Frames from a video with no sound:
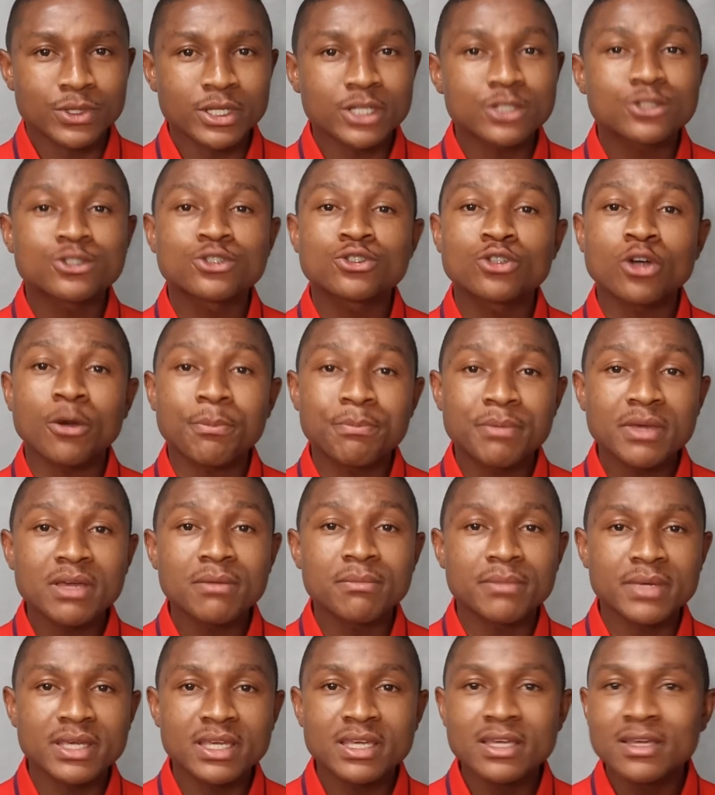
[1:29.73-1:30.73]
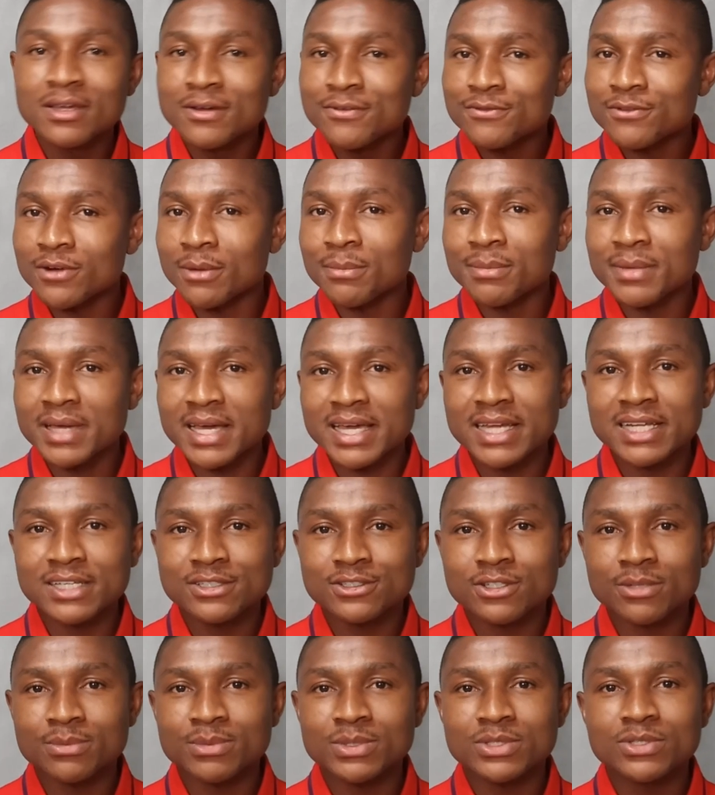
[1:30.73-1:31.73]
You're stopping me from getting
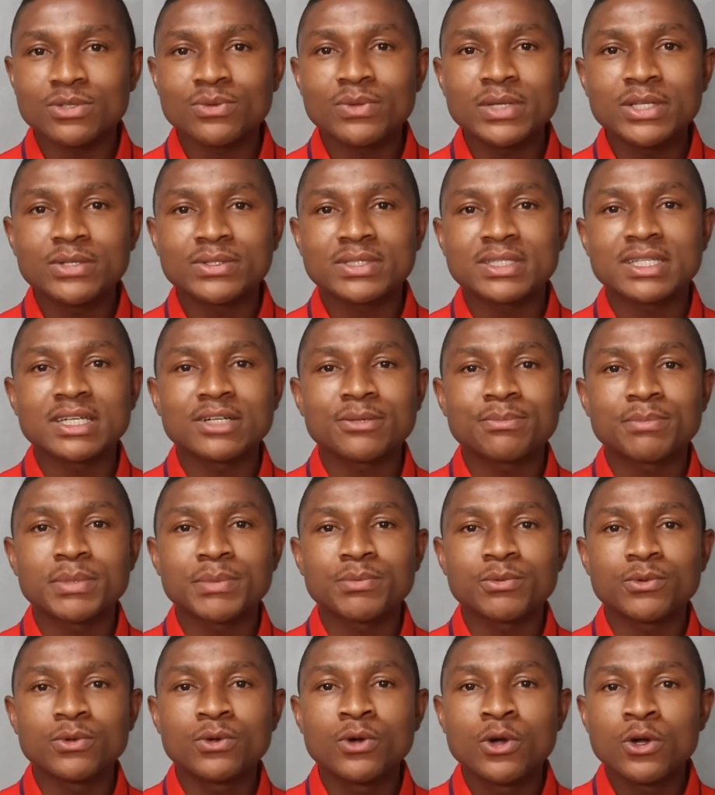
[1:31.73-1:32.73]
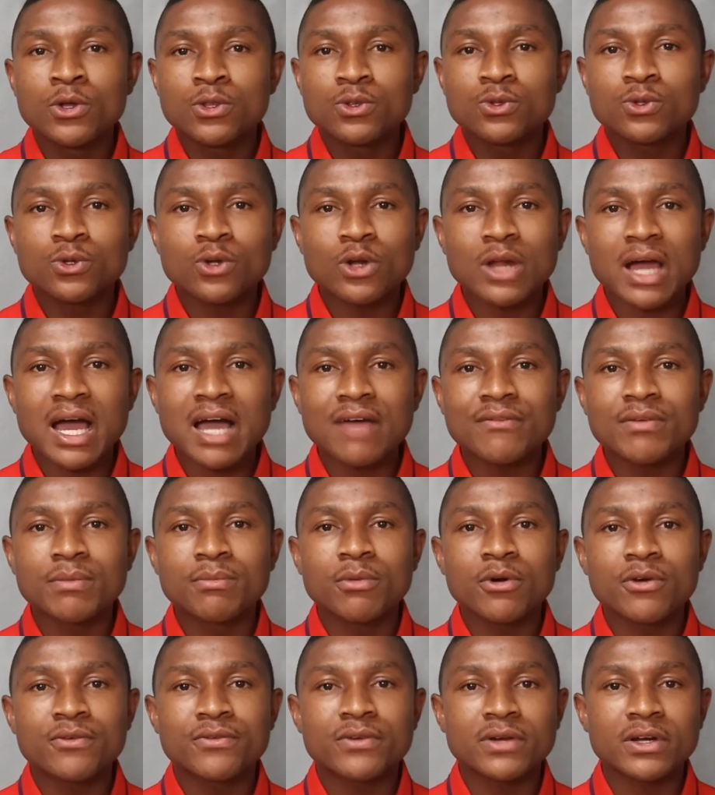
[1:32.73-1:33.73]
something. So when you tell people do not have a
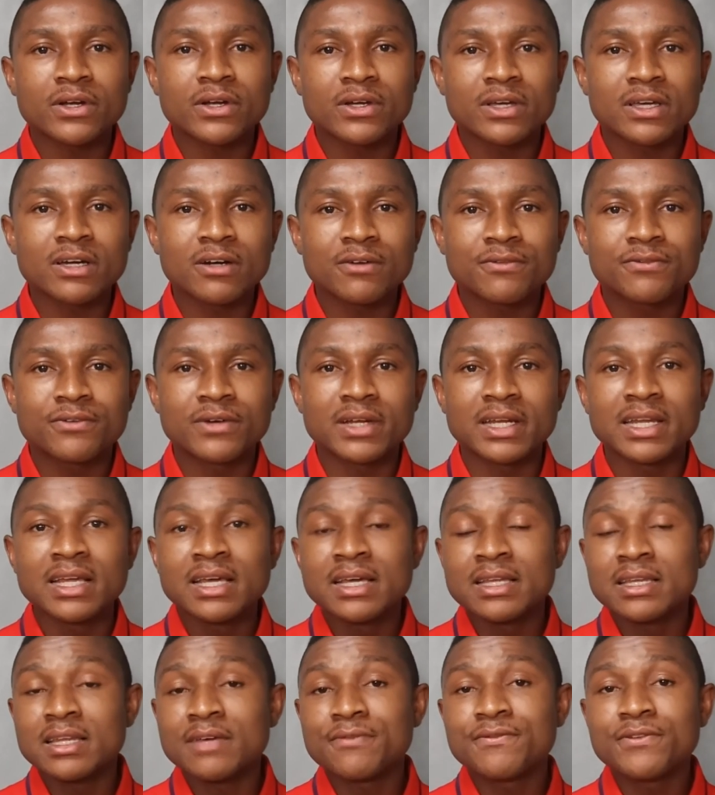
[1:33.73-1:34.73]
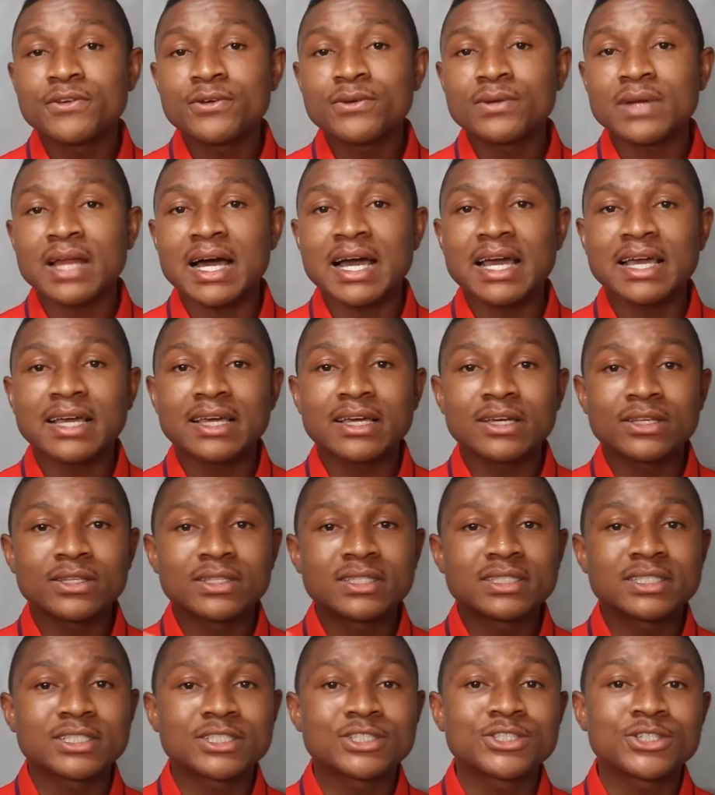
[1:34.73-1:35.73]
boyfriend or girlfriend, they feel like
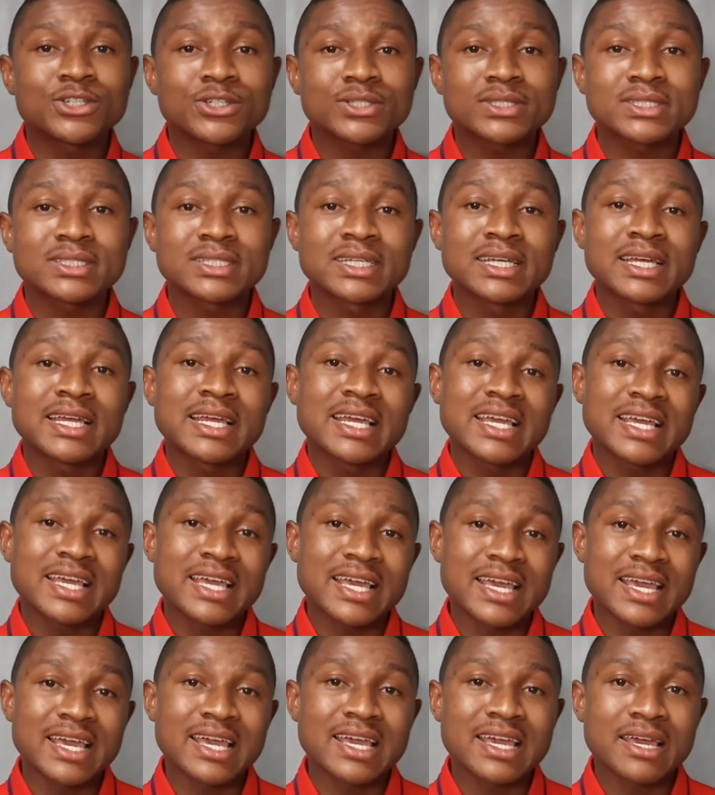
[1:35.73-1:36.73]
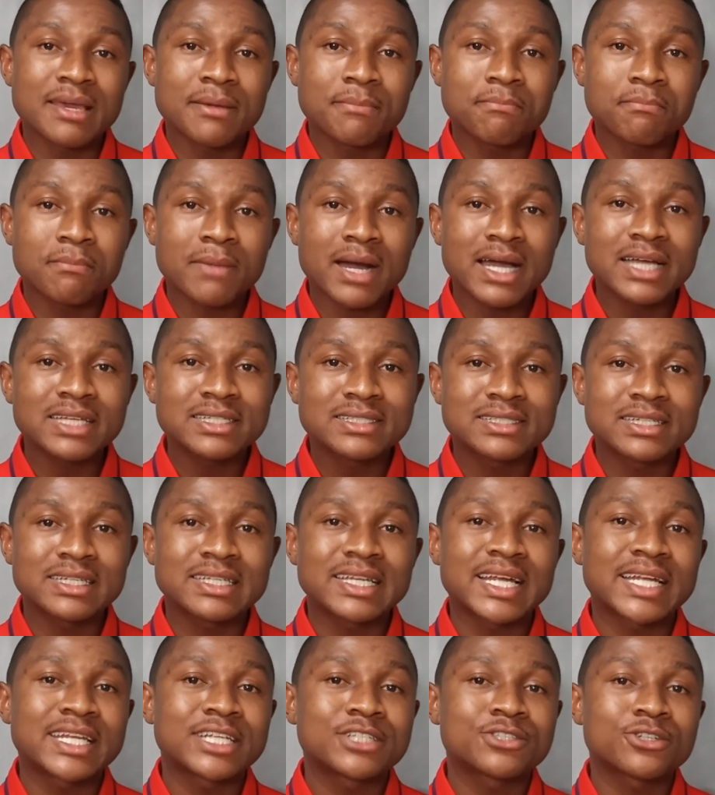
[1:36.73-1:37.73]
this is just a mindset
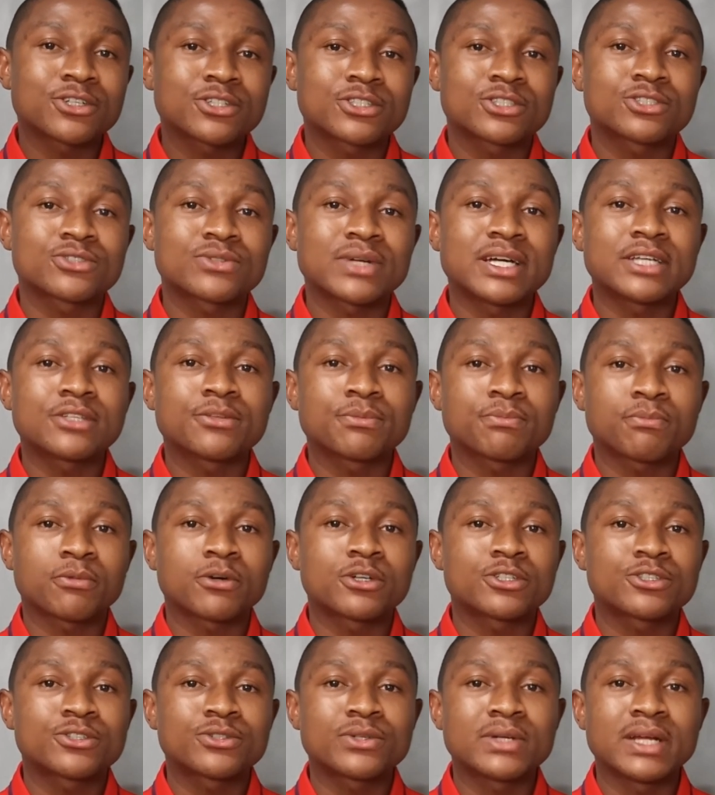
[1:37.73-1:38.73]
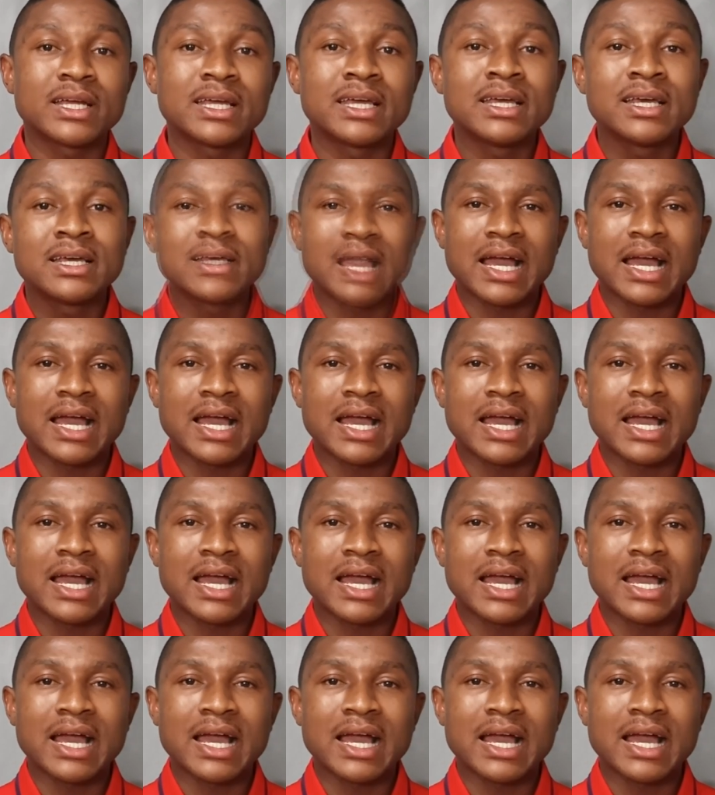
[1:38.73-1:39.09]
that the church is trying to portray.